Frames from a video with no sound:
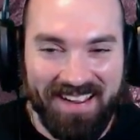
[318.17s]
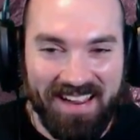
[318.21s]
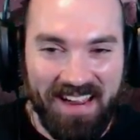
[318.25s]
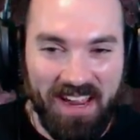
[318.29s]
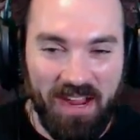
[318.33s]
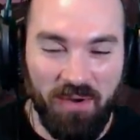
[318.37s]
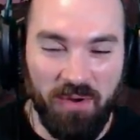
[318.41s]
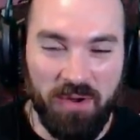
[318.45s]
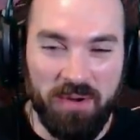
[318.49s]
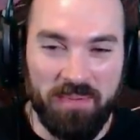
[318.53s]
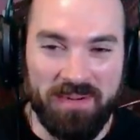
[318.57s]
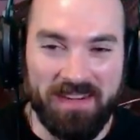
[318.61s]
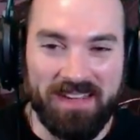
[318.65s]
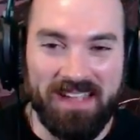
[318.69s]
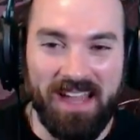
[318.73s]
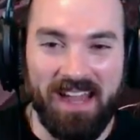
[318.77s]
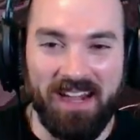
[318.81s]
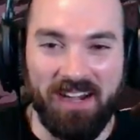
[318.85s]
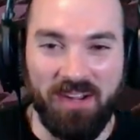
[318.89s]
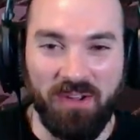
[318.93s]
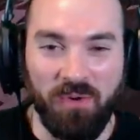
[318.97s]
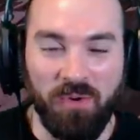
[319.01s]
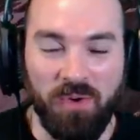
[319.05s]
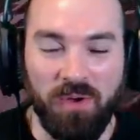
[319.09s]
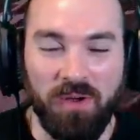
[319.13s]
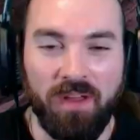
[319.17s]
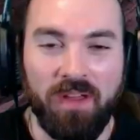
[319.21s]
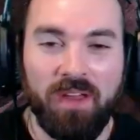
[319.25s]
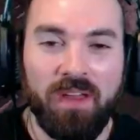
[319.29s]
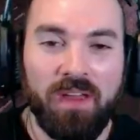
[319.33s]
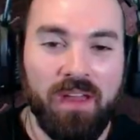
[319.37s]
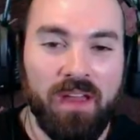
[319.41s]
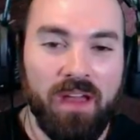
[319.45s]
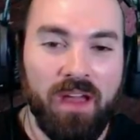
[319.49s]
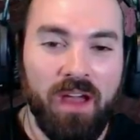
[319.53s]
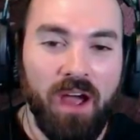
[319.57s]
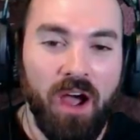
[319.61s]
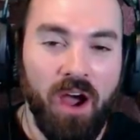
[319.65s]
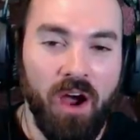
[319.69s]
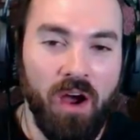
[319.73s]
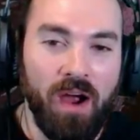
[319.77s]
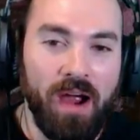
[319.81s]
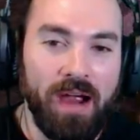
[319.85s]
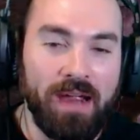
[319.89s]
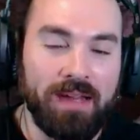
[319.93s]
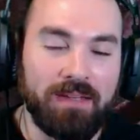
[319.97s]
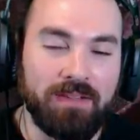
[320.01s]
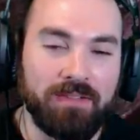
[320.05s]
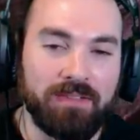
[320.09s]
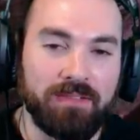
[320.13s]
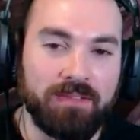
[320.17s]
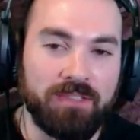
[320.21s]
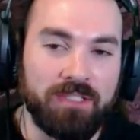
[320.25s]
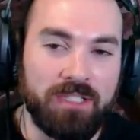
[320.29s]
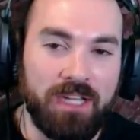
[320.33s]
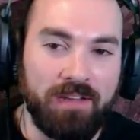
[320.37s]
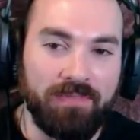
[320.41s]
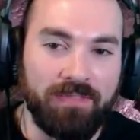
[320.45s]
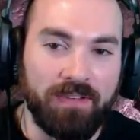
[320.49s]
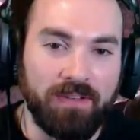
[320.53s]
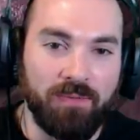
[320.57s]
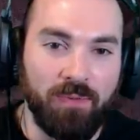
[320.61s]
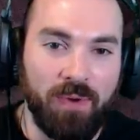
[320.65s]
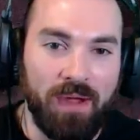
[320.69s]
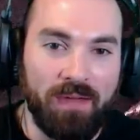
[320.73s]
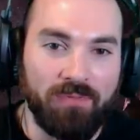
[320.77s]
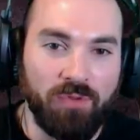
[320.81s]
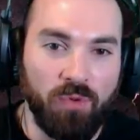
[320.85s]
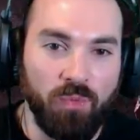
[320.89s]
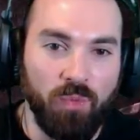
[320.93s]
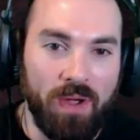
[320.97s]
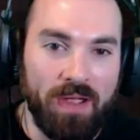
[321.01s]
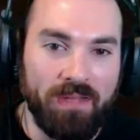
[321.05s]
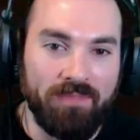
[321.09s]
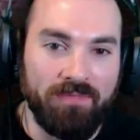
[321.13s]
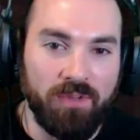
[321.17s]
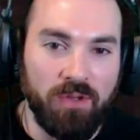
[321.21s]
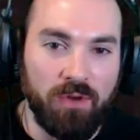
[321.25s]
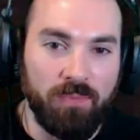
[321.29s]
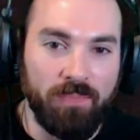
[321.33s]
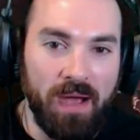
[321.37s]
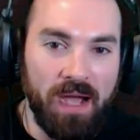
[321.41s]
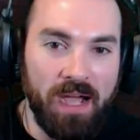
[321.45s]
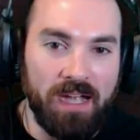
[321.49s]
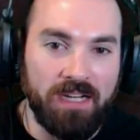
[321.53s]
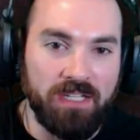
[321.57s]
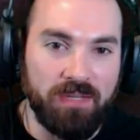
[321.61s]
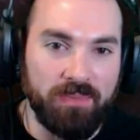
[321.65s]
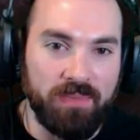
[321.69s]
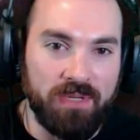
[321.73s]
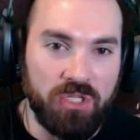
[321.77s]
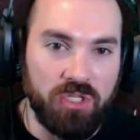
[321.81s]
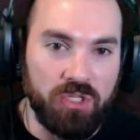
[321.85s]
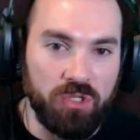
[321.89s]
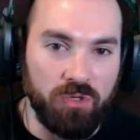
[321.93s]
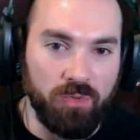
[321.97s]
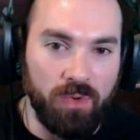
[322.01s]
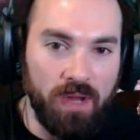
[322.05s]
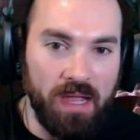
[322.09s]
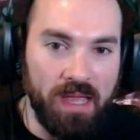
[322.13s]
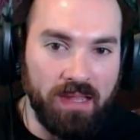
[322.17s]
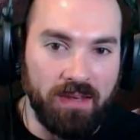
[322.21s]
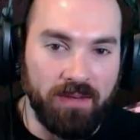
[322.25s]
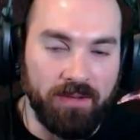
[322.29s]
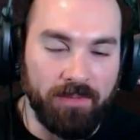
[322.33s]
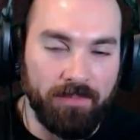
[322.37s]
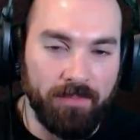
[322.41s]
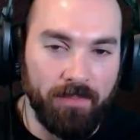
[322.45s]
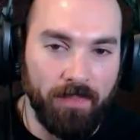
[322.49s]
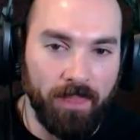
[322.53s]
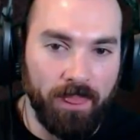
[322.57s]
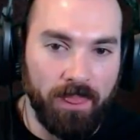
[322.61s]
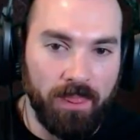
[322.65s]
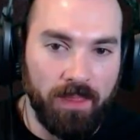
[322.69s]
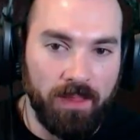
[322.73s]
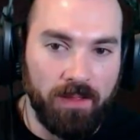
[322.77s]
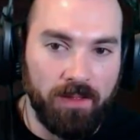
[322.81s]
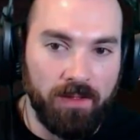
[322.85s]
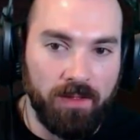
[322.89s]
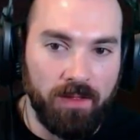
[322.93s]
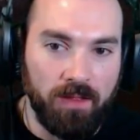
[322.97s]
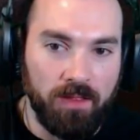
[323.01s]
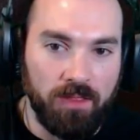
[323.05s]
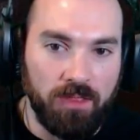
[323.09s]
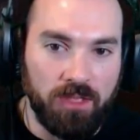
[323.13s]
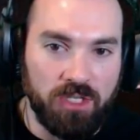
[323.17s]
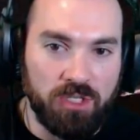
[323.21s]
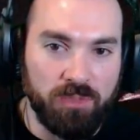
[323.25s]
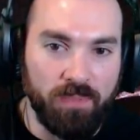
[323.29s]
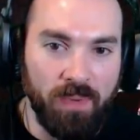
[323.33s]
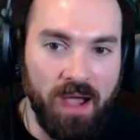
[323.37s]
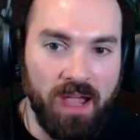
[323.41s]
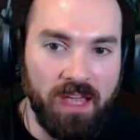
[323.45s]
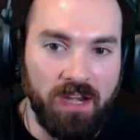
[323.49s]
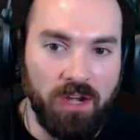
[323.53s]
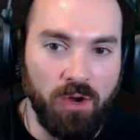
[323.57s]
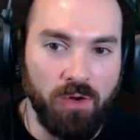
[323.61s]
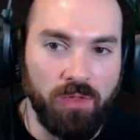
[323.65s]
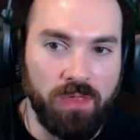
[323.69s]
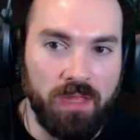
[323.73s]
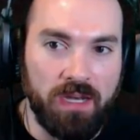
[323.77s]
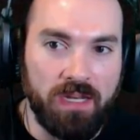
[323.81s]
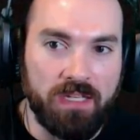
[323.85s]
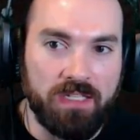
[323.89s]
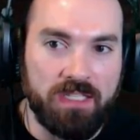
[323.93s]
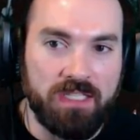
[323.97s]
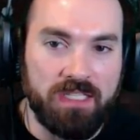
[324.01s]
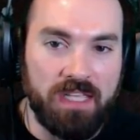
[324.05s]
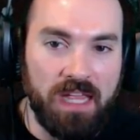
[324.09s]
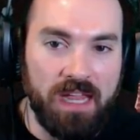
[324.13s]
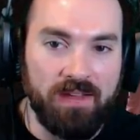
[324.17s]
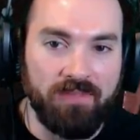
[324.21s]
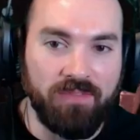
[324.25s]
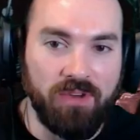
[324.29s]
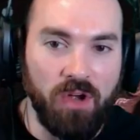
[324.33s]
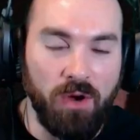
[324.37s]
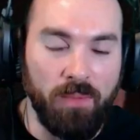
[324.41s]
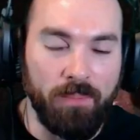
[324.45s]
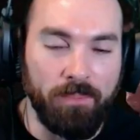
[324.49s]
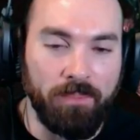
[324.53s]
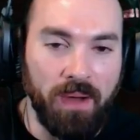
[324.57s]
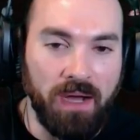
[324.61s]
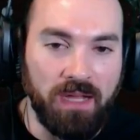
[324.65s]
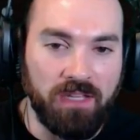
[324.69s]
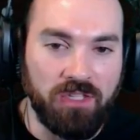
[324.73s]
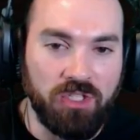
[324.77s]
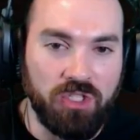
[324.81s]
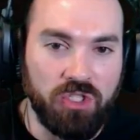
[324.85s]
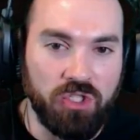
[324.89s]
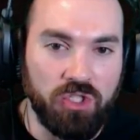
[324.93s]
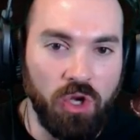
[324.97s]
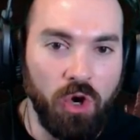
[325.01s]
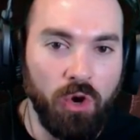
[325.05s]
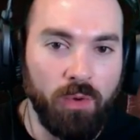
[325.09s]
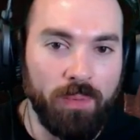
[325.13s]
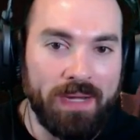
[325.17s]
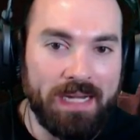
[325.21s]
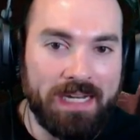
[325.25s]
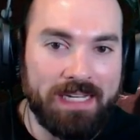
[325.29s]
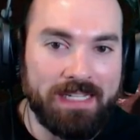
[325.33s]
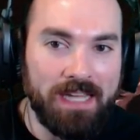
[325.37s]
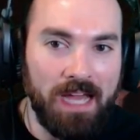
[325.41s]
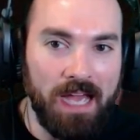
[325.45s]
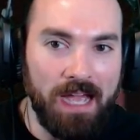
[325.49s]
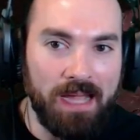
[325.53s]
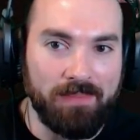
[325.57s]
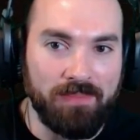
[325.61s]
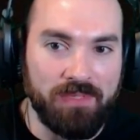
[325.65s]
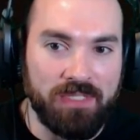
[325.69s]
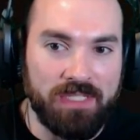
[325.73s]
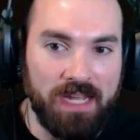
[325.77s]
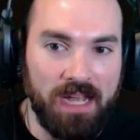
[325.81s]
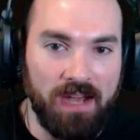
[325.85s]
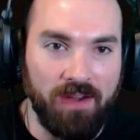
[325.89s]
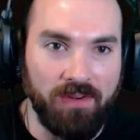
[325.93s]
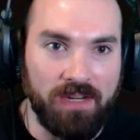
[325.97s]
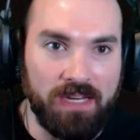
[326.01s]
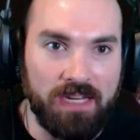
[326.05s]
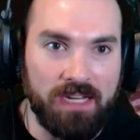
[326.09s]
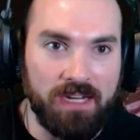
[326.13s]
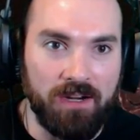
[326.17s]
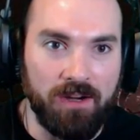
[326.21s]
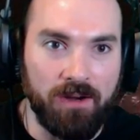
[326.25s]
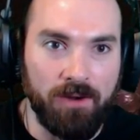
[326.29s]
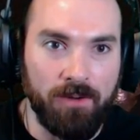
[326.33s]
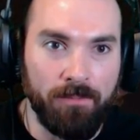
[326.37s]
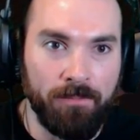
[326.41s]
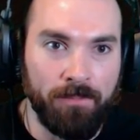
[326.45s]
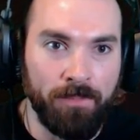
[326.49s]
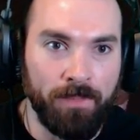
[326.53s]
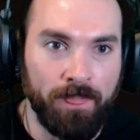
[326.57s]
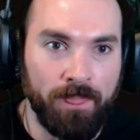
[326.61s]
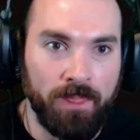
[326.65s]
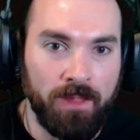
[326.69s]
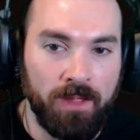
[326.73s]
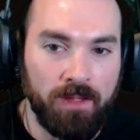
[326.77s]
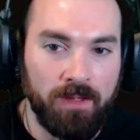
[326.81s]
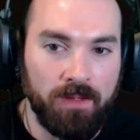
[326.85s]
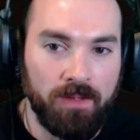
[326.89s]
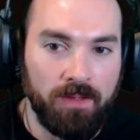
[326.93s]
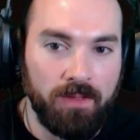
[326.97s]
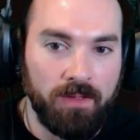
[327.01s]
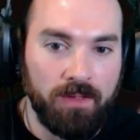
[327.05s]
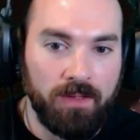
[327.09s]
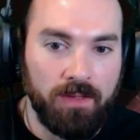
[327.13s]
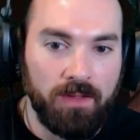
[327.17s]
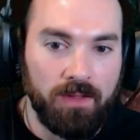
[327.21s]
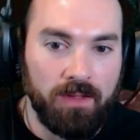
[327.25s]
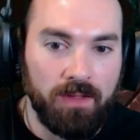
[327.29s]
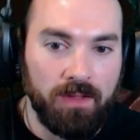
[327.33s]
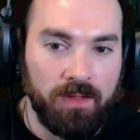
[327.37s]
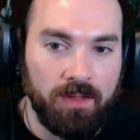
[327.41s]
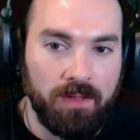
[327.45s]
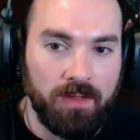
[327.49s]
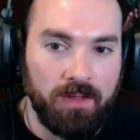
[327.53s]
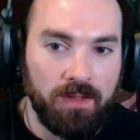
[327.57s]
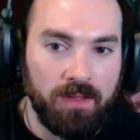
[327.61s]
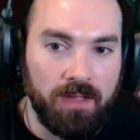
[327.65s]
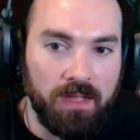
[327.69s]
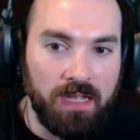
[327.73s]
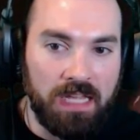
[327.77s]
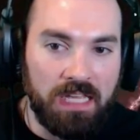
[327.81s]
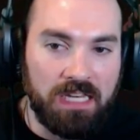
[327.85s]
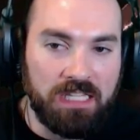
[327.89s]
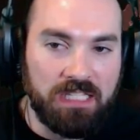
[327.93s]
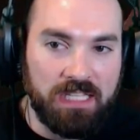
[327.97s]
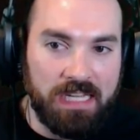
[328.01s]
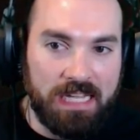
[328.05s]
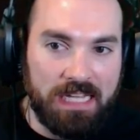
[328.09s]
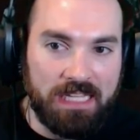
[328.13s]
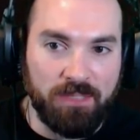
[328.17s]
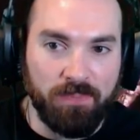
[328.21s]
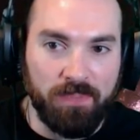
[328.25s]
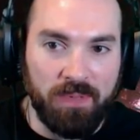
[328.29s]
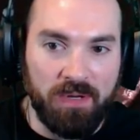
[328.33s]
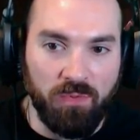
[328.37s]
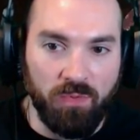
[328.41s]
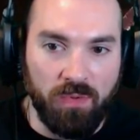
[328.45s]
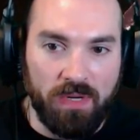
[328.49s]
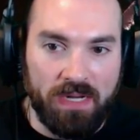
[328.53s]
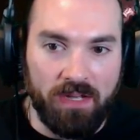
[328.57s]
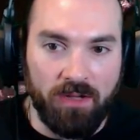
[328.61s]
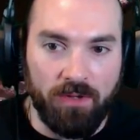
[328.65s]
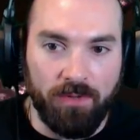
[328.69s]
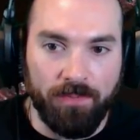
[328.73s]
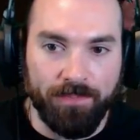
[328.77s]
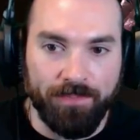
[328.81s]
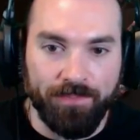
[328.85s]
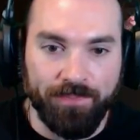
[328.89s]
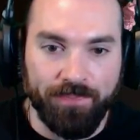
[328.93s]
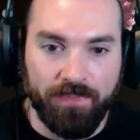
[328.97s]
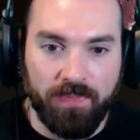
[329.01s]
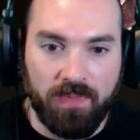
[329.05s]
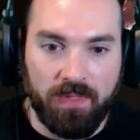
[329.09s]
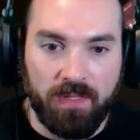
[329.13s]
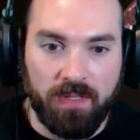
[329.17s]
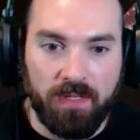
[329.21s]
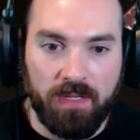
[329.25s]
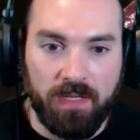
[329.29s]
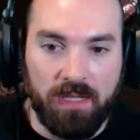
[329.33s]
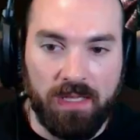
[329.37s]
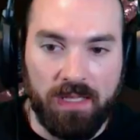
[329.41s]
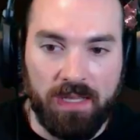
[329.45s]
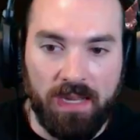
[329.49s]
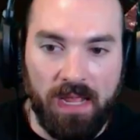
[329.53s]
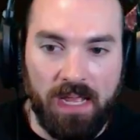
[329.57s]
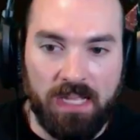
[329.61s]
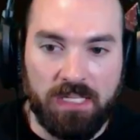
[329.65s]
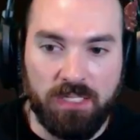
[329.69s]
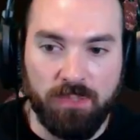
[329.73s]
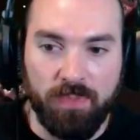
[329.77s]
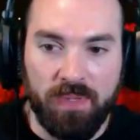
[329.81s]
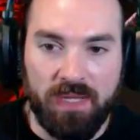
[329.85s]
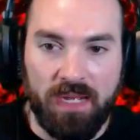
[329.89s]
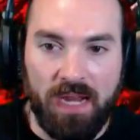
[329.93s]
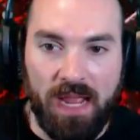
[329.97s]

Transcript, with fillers: it would have been kind of cool. All right, Stefan, we have to wave goodbye to Mr. Red. The Spino that has saved our butts so many times down here. It's It's been real. It has been